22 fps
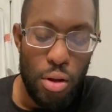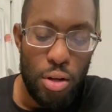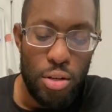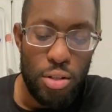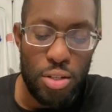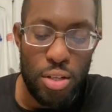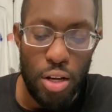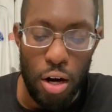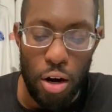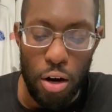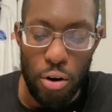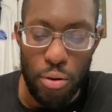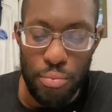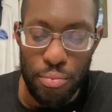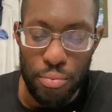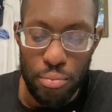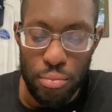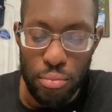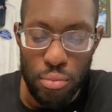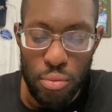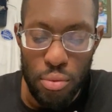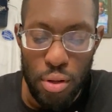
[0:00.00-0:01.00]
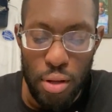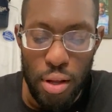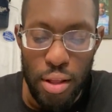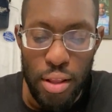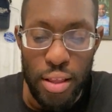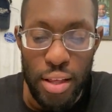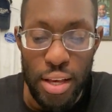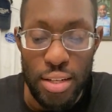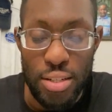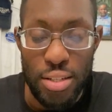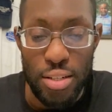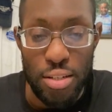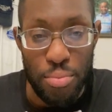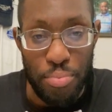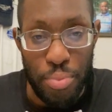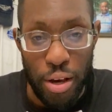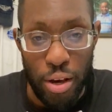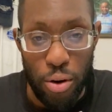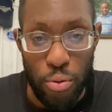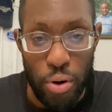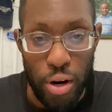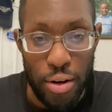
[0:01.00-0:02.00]
So this is a
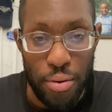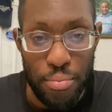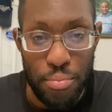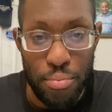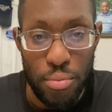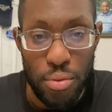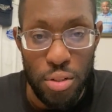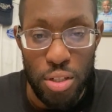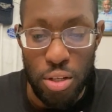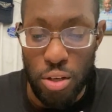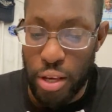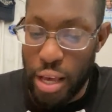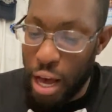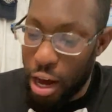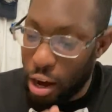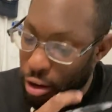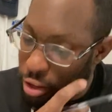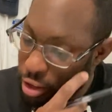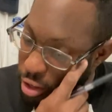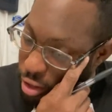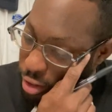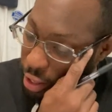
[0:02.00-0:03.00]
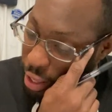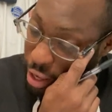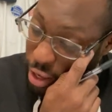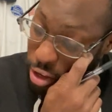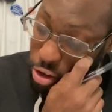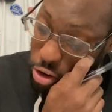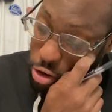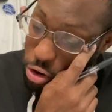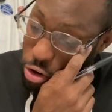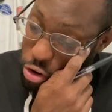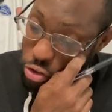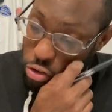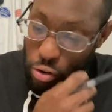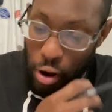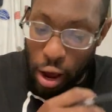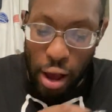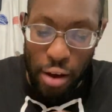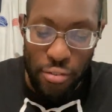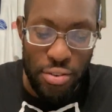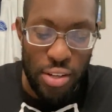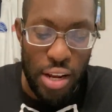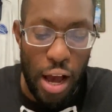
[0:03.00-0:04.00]
big one. To calculate your
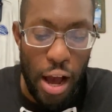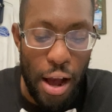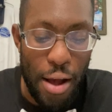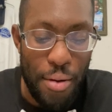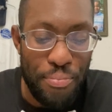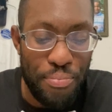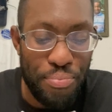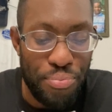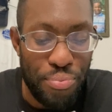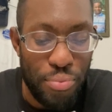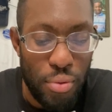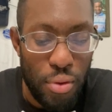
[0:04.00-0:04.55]
drive time,